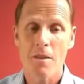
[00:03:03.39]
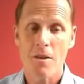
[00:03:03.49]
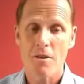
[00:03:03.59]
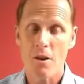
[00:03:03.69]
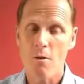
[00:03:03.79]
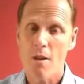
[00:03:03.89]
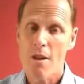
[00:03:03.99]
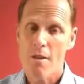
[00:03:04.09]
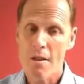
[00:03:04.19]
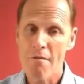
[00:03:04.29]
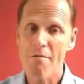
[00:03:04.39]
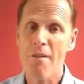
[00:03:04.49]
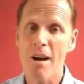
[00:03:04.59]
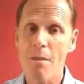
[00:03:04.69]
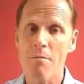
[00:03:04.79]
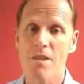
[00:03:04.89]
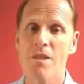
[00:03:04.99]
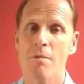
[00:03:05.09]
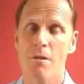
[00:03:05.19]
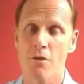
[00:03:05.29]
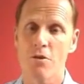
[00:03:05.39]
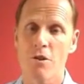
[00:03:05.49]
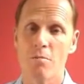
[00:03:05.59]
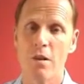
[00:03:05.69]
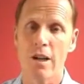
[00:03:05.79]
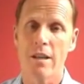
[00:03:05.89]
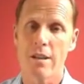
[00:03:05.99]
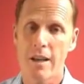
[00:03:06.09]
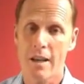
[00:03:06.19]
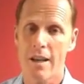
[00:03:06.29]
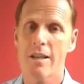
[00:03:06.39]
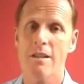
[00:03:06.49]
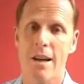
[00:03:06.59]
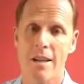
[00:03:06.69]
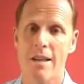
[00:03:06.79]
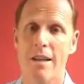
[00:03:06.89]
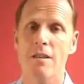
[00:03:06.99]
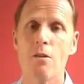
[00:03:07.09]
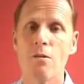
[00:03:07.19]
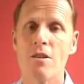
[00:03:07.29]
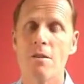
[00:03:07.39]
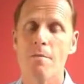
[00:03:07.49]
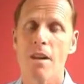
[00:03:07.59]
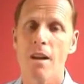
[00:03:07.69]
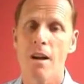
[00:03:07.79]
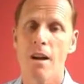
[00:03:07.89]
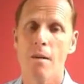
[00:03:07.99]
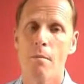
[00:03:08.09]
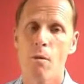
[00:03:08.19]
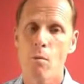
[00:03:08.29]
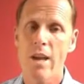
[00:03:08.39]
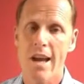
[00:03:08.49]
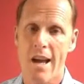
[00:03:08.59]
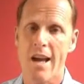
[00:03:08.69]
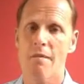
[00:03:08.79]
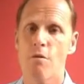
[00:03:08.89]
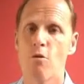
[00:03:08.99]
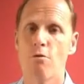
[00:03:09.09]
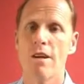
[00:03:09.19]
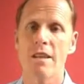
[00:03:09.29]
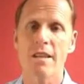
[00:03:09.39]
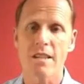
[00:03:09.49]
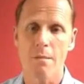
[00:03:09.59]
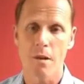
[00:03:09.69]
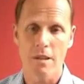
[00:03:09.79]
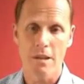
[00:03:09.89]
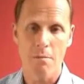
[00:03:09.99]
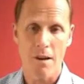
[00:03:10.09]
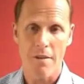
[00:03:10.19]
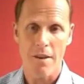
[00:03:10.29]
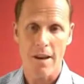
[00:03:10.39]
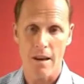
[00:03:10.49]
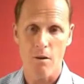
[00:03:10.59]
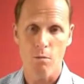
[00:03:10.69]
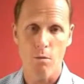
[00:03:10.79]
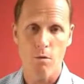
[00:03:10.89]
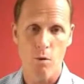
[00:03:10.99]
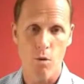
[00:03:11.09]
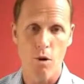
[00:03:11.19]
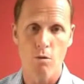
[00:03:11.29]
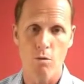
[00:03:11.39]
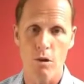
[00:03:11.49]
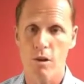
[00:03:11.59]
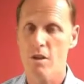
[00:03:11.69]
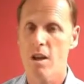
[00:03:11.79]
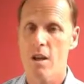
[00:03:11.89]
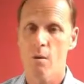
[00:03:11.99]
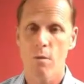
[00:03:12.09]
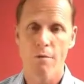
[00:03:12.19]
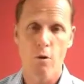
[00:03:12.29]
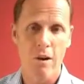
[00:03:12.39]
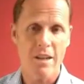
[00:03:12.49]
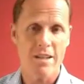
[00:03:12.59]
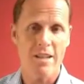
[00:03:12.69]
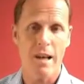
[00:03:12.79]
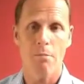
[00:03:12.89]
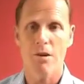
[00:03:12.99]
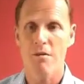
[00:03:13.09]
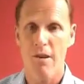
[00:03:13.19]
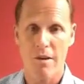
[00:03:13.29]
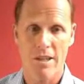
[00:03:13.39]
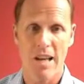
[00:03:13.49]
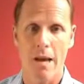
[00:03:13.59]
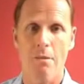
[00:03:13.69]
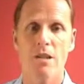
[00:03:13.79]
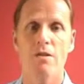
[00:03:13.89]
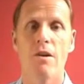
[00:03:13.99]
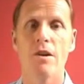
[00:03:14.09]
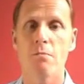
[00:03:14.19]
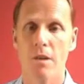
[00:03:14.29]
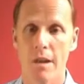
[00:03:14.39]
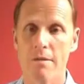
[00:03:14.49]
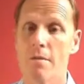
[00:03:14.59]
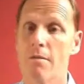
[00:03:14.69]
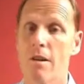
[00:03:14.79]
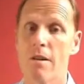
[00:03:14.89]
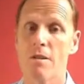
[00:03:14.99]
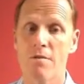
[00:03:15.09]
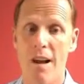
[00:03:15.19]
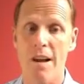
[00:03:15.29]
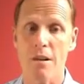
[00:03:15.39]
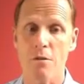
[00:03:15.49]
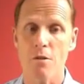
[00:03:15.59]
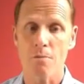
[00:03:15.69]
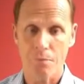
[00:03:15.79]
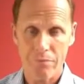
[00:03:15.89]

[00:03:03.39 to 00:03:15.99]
So they fill up this subconscious mind, and then later as adults, we have already some idea about how the world works. We've already established various habits, various beliefs and various values.